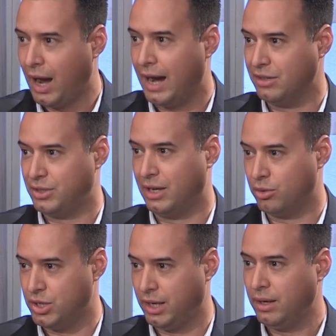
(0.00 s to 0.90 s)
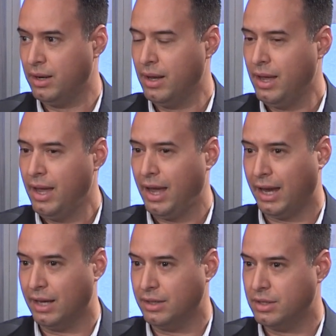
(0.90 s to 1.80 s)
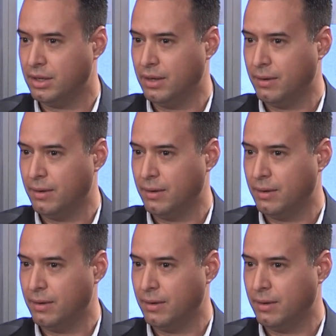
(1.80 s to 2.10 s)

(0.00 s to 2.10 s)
highest energy, and